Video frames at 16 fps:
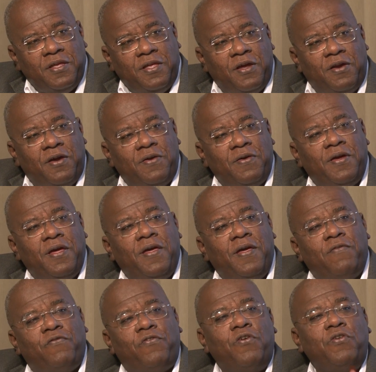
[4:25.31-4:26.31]
you know,
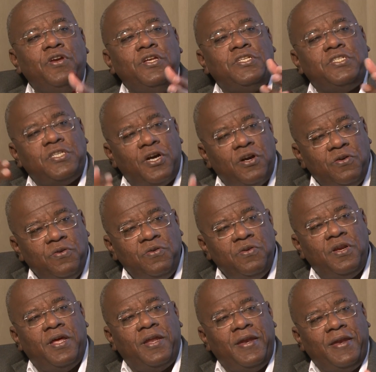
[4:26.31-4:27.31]
for its
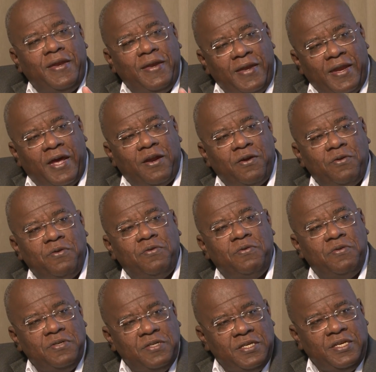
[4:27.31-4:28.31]
own
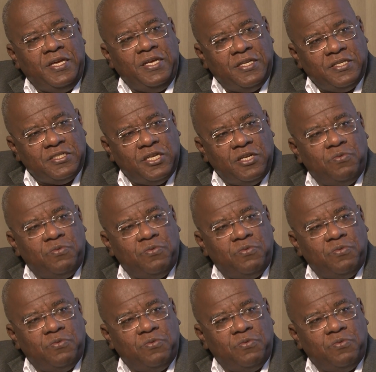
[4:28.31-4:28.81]
narrow needs,